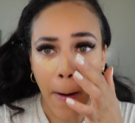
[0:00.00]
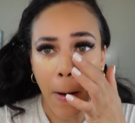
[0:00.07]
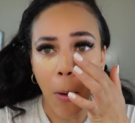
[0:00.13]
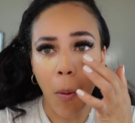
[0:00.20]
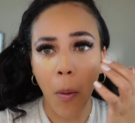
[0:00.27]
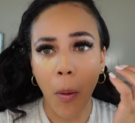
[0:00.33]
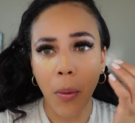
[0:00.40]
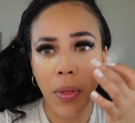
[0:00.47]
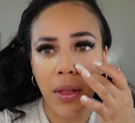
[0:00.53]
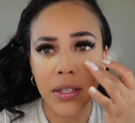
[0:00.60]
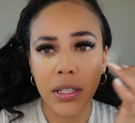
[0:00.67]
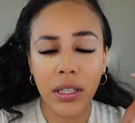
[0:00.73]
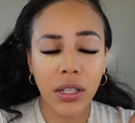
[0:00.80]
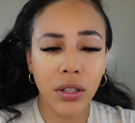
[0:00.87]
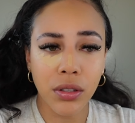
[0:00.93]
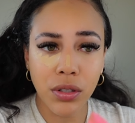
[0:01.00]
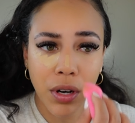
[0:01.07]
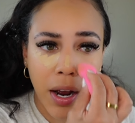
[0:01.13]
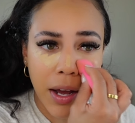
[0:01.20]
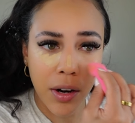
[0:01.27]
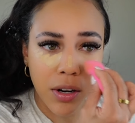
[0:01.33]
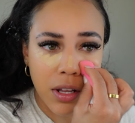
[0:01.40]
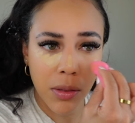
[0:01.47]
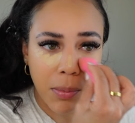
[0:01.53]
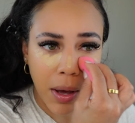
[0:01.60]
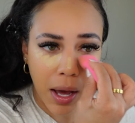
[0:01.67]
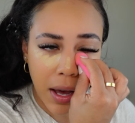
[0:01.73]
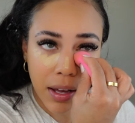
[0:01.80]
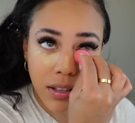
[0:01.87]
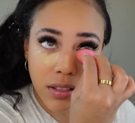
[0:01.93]
Oh, that's a little dry underneath my
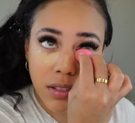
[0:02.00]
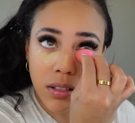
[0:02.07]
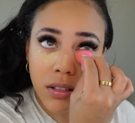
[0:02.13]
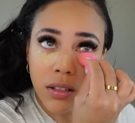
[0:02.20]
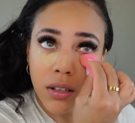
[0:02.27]
eyes.